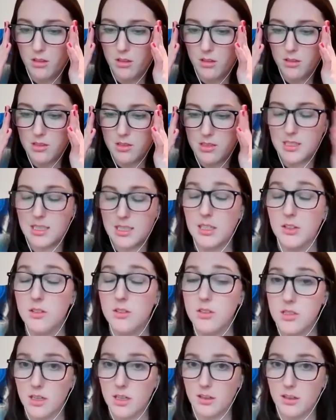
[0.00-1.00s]

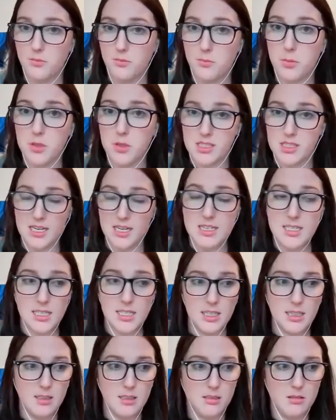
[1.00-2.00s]
skills of
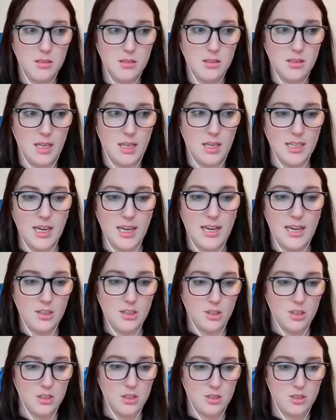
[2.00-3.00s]
presenting, like I
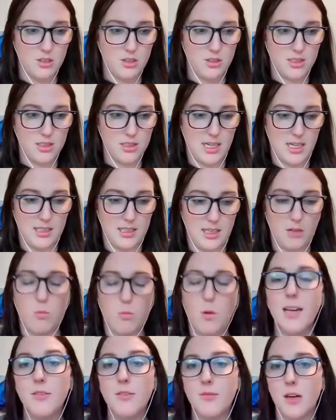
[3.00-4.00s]
encourage you to say, like,
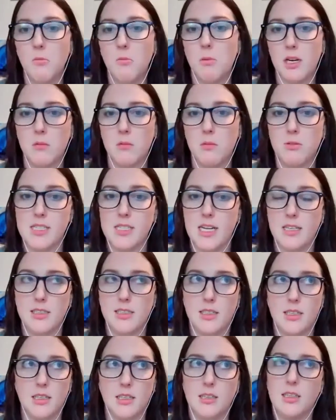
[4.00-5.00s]
what if I went and
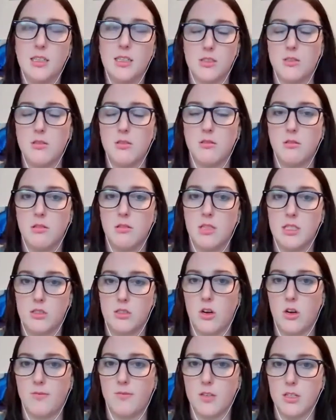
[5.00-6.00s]
presented at this
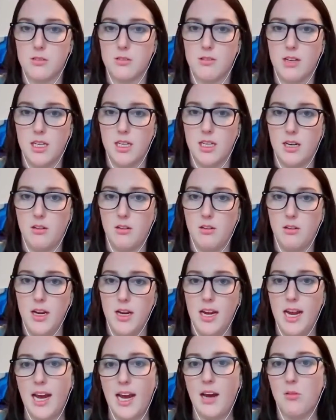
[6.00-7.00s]
conference right now?
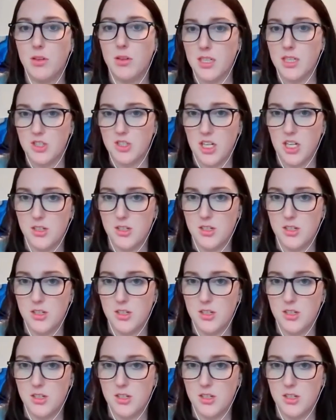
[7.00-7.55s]
How would I change